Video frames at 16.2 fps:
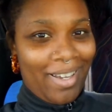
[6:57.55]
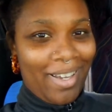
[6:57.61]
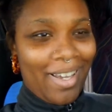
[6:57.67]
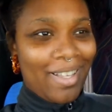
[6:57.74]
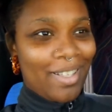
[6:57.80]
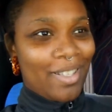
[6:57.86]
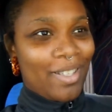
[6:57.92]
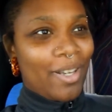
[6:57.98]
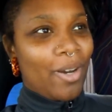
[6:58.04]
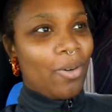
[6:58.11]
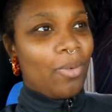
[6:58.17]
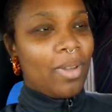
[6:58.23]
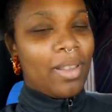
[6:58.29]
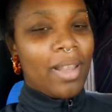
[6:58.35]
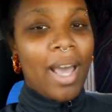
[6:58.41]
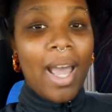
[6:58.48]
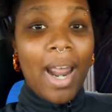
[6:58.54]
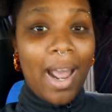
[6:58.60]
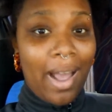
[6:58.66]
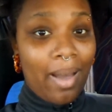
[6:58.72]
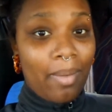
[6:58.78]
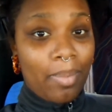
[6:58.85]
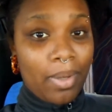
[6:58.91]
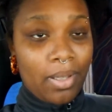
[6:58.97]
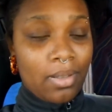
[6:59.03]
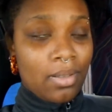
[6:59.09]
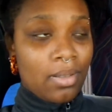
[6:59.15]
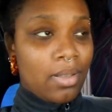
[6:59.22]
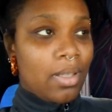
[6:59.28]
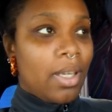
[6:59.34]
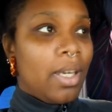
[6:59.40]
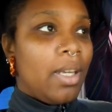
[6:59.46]
And so when that
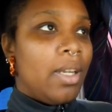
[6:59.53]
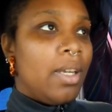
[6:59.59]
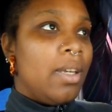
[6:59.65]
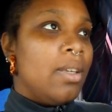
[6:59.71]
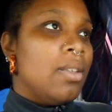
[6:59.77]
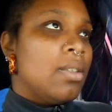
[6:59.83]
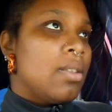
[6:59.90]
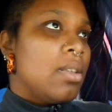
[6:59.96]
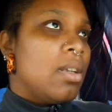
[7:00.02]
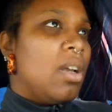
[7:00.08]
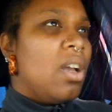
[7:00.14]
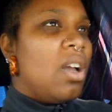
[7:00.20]
happens, it's